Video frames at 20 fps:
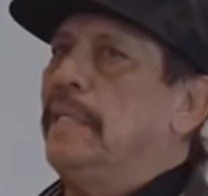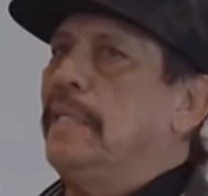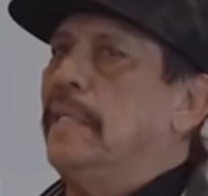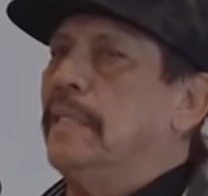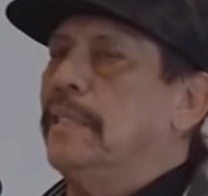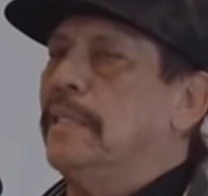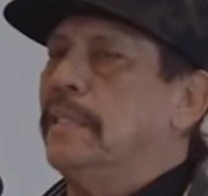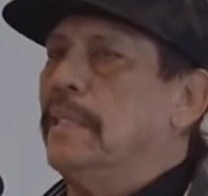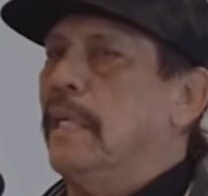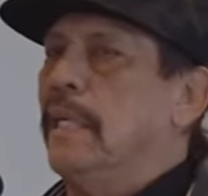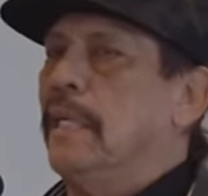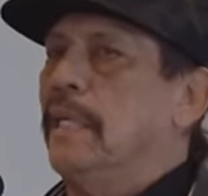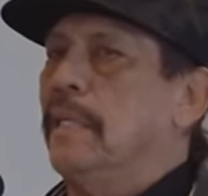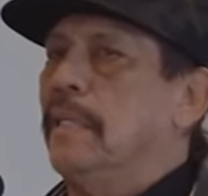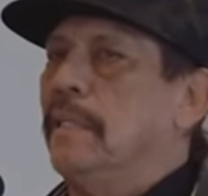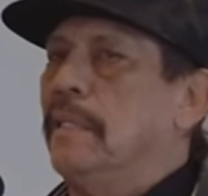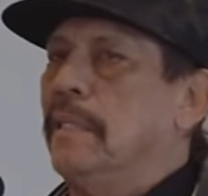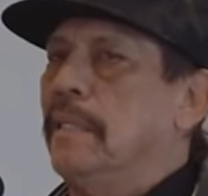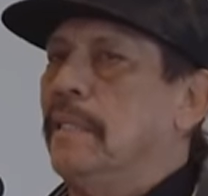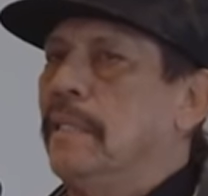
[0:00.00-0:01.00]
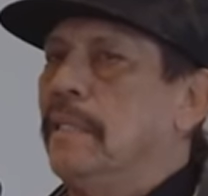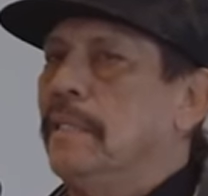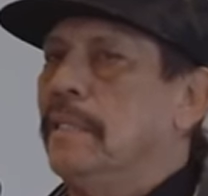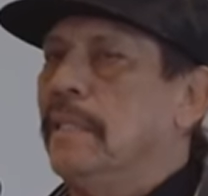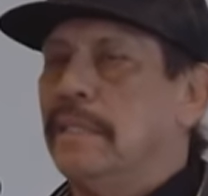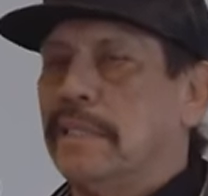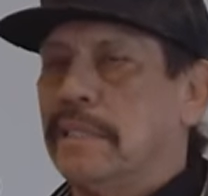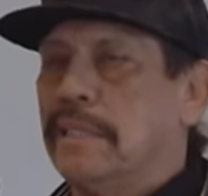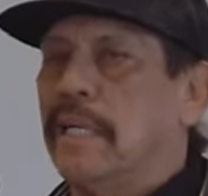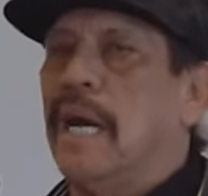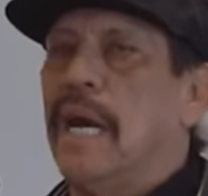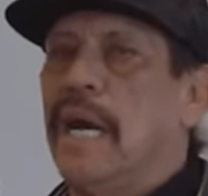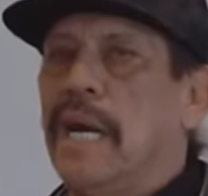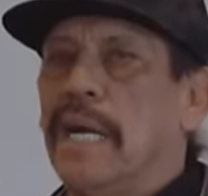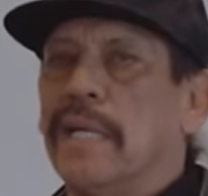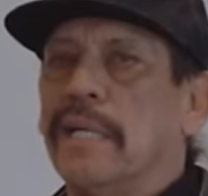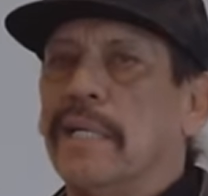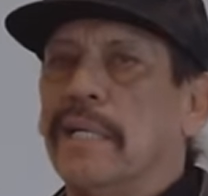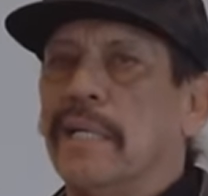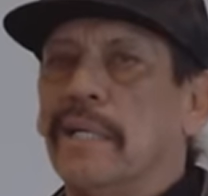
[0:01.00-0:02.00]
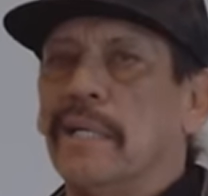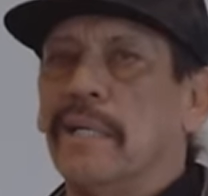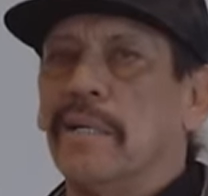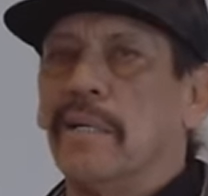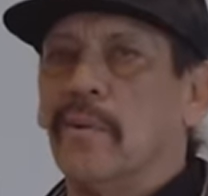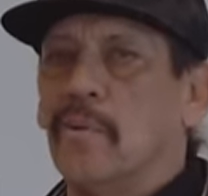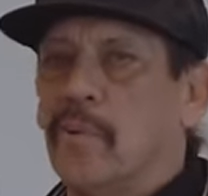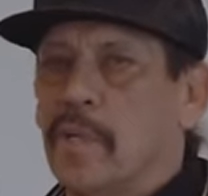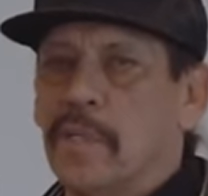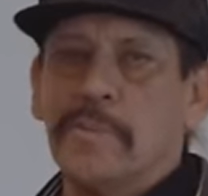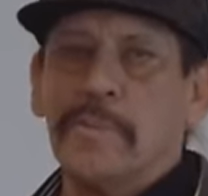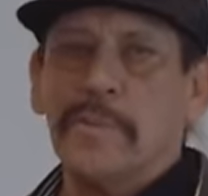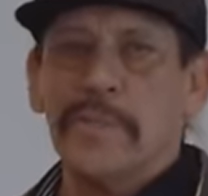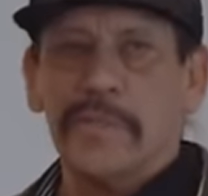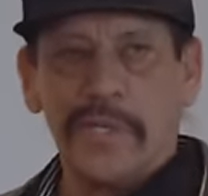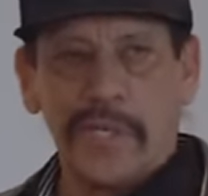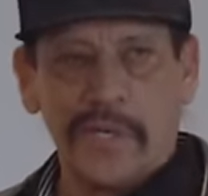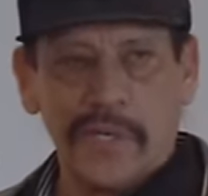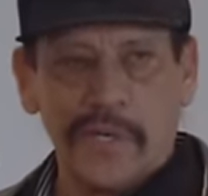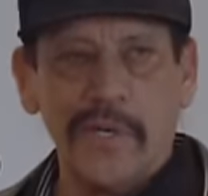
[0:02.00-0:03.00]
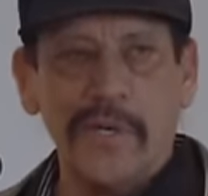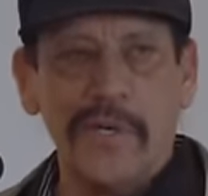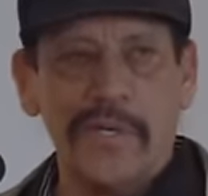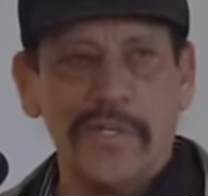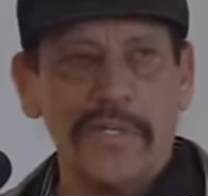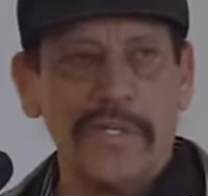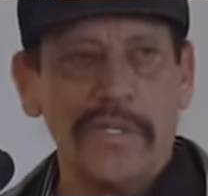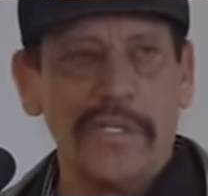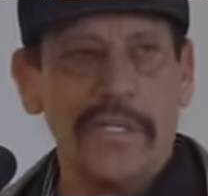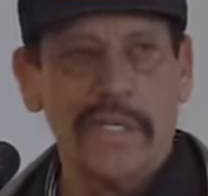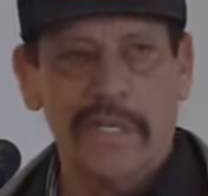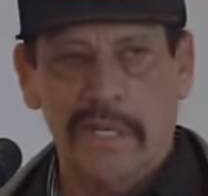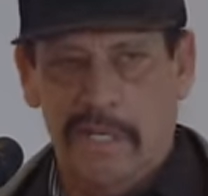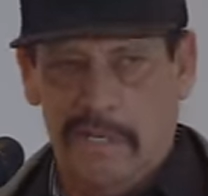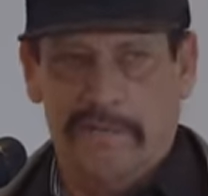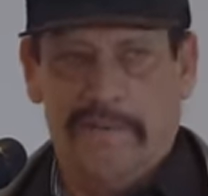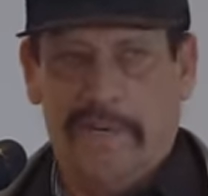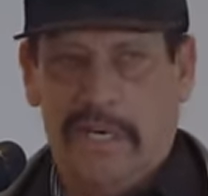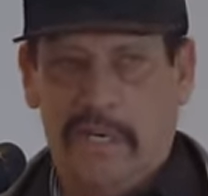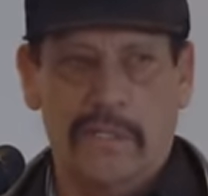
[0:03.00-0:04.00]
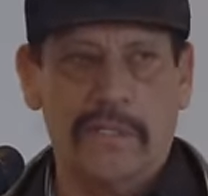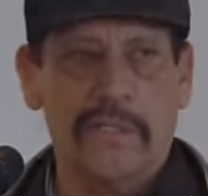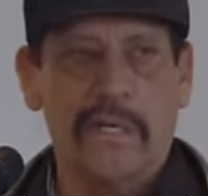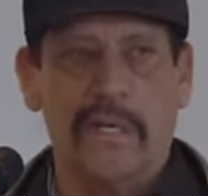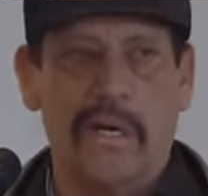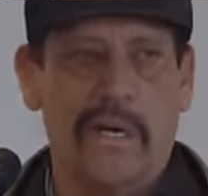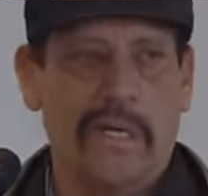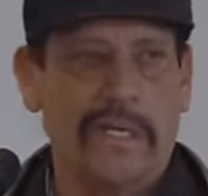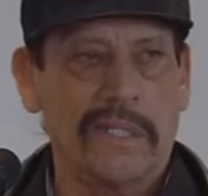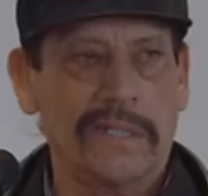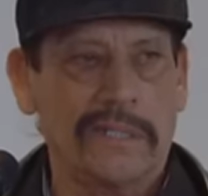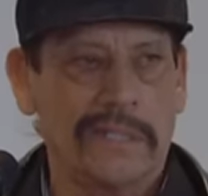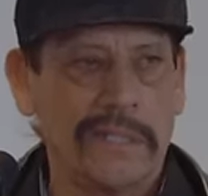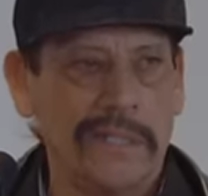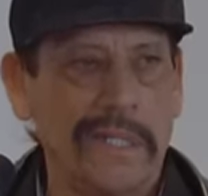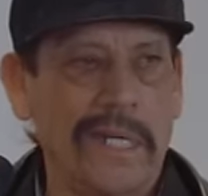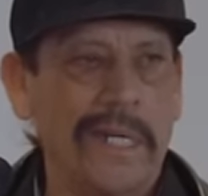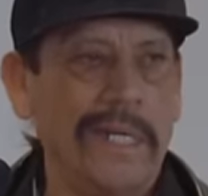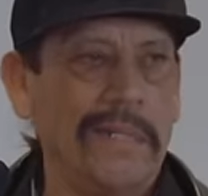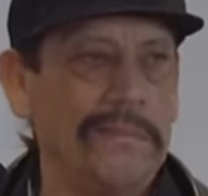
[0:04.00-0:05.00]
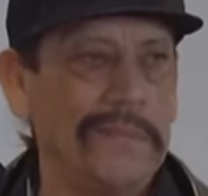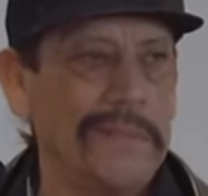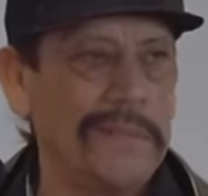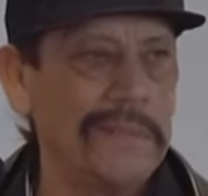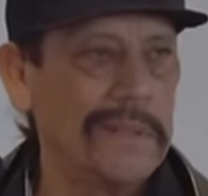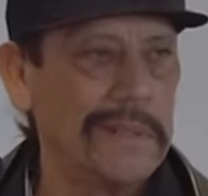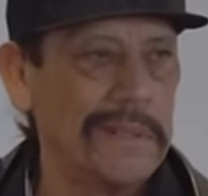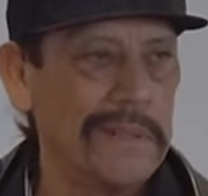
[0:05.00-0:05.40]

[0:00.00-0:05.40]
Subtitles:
this guy whispers the curse of Alcoholics Anonymous.